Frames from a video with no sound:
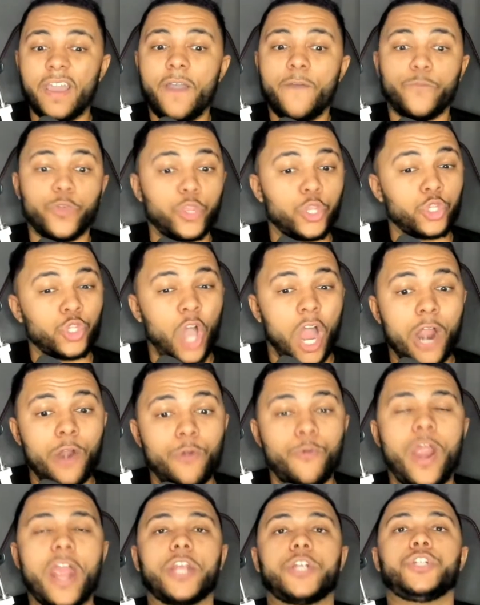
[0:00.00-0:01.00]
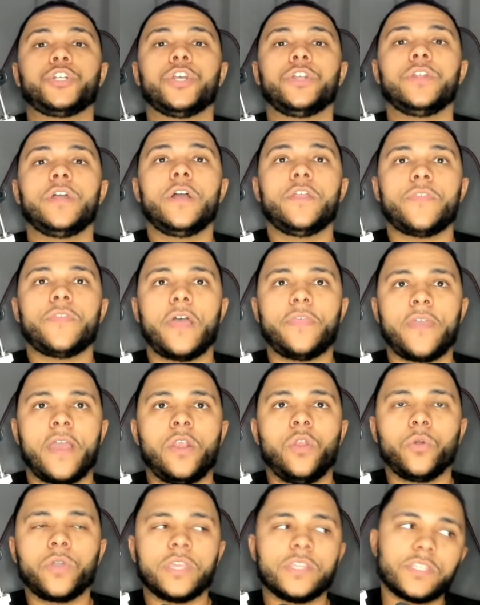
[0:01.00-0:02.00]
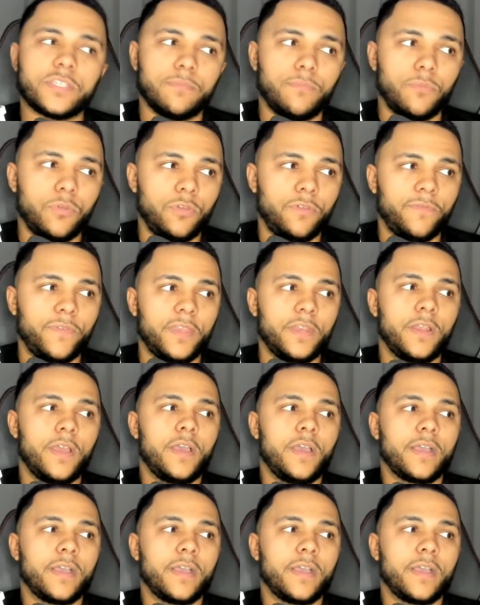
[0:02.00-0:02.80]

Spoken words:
for the direction that they're looking to move in.